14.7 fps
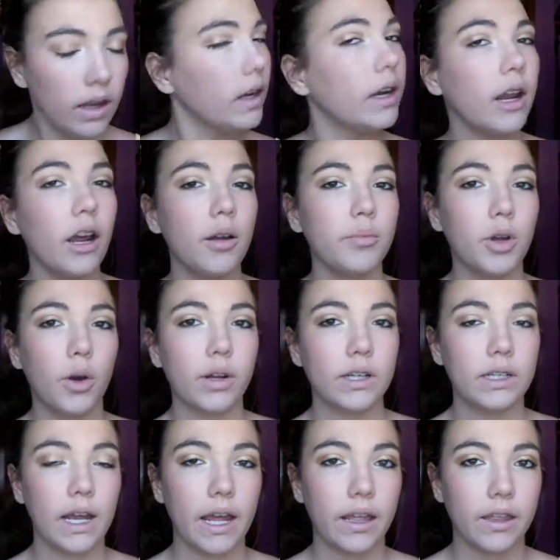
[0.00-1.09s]
now I'm going
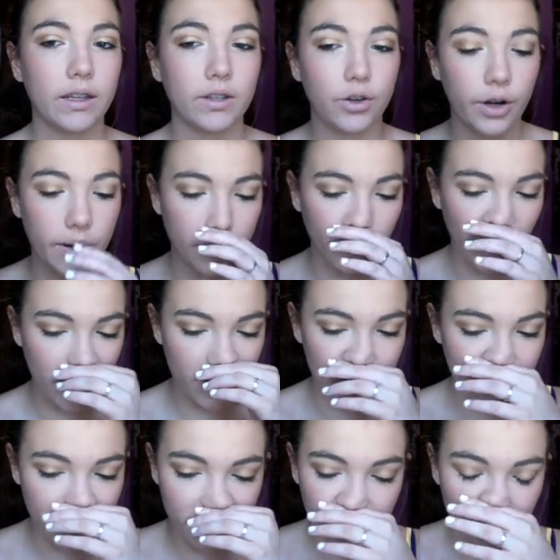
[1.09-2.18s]
to take this cream blush,
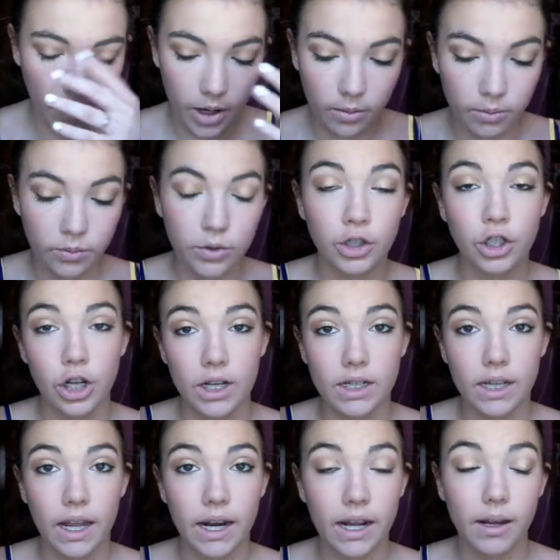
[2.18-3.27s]
well,
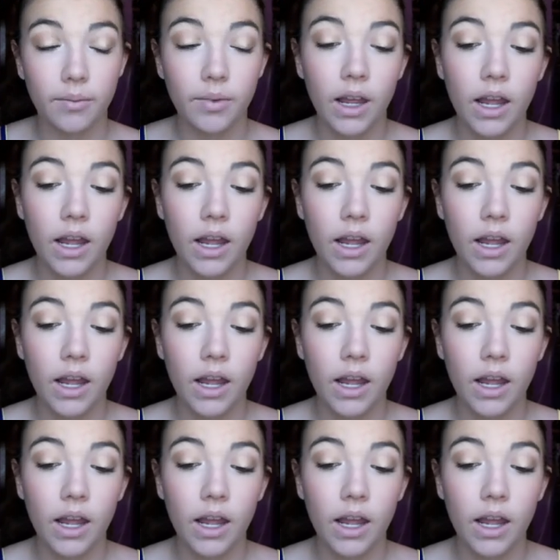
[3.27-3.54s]
just kidding.